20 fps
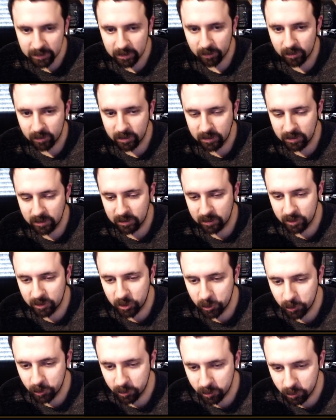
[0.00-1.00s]
if this is
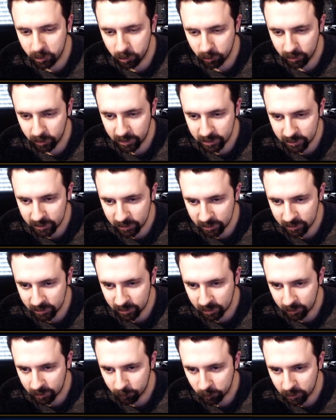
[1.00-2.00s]
two two races
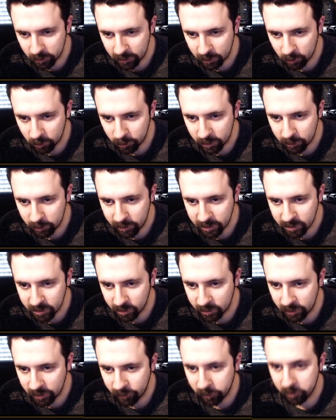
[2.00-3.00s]
on one LB,
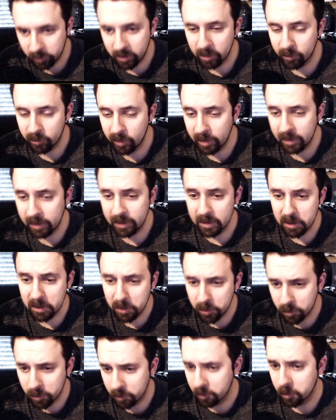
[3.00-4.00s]
basically if you're not fighting
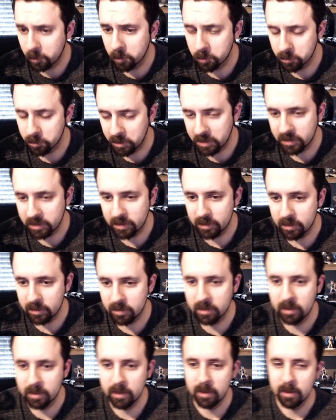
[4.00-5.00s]
either of those races,
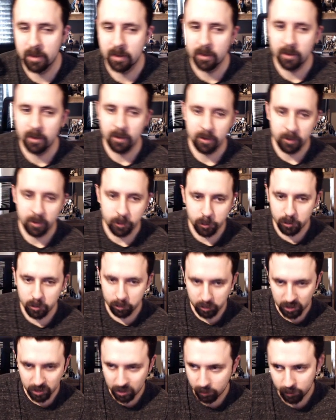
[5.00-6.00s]
you wouldn't
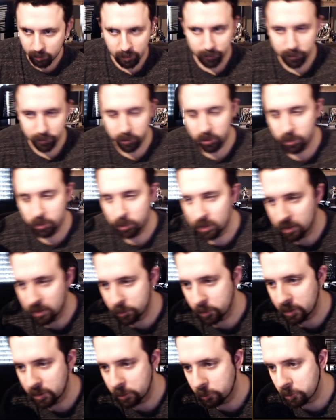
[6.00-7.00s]
bring them in the first place,
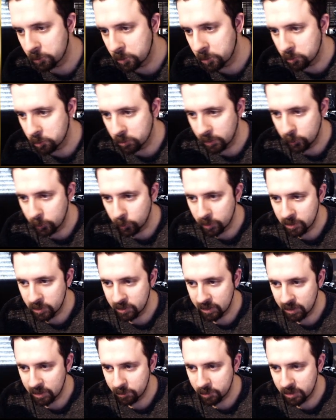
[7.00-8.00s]
but you would do only one
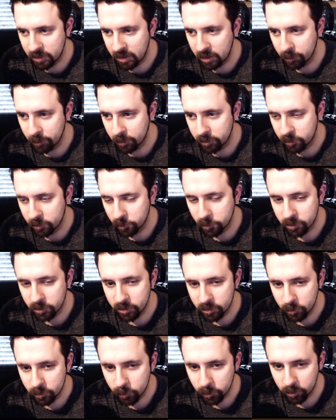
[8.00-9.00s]
times damage, which
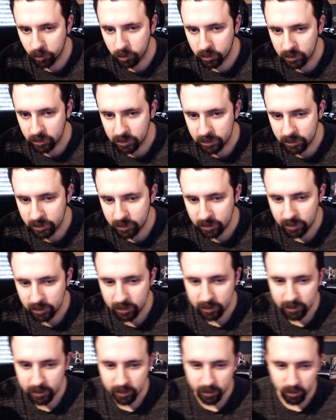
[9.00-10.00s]
is worthless.
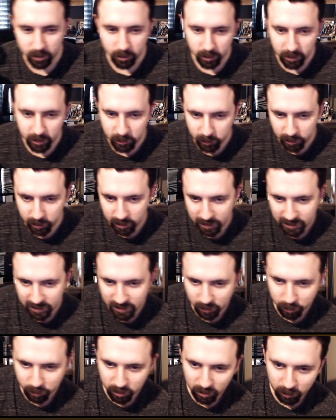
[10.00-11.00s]
So that's what that's the
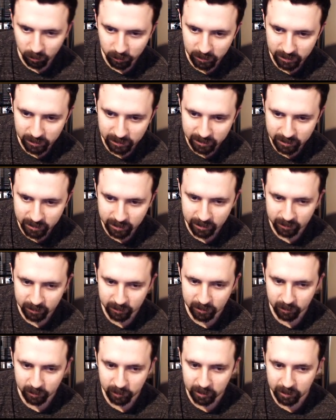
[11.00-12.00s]
problem with these things.
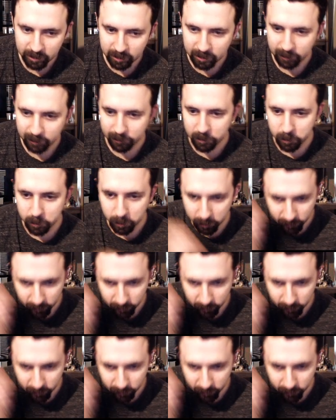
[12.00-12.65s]
I mean, if you are